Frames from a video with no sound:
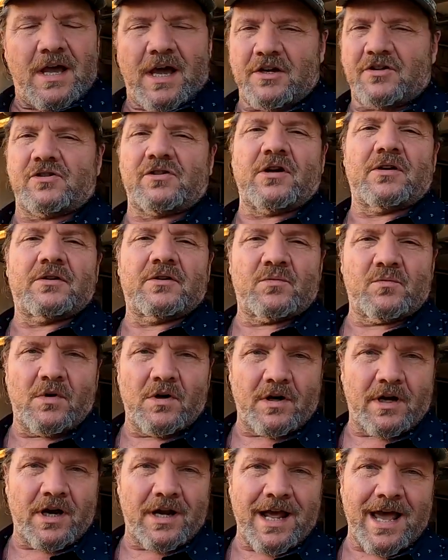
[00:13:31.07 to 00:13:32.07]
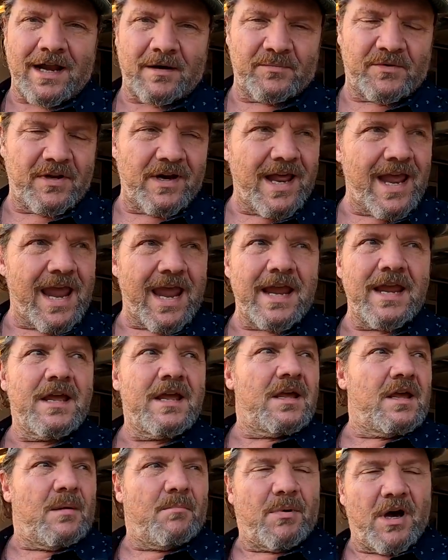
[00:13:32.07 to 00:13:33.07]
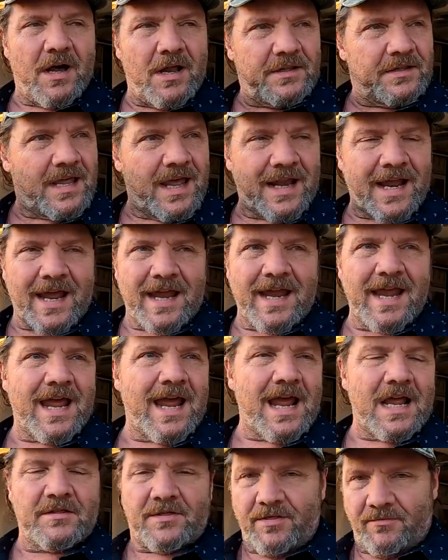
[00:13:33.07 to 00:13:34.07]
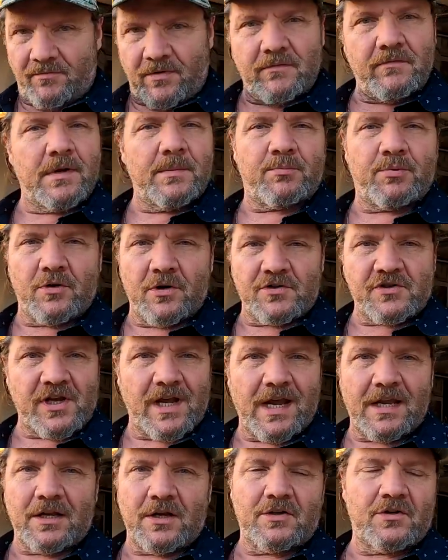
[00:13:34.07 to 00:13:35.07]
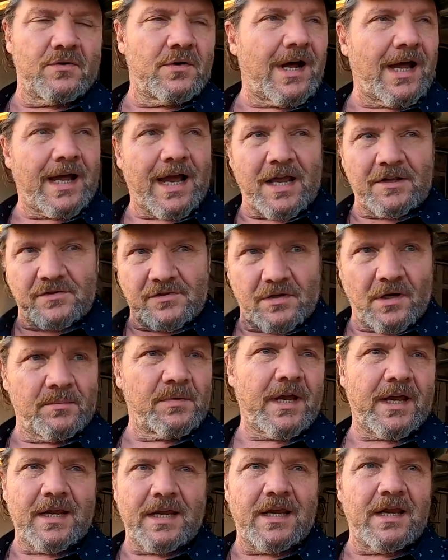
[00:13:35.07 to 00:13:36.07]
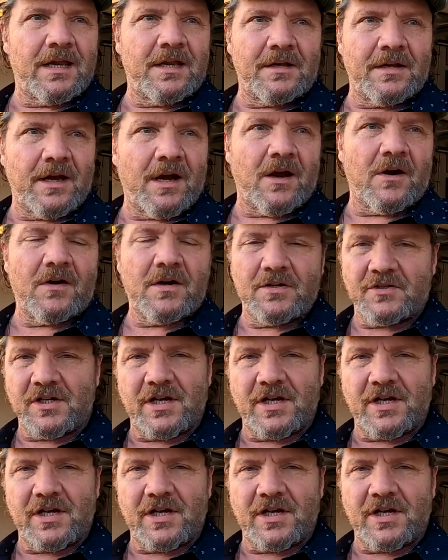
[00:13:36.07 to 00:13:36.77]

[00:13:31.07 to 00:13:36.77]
I started working on them today, but then I had 3 reports I had to do. I got some lady in there.